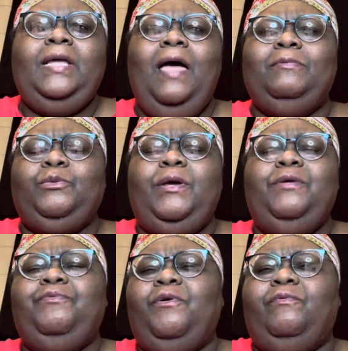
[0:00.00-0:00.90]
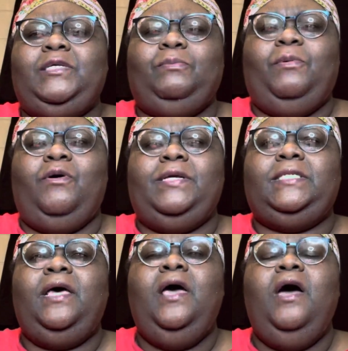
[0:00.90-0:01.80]
I was waiting for a
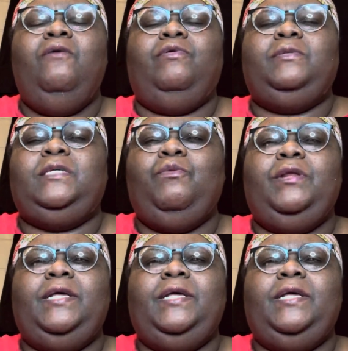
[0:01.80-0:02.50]
response from someone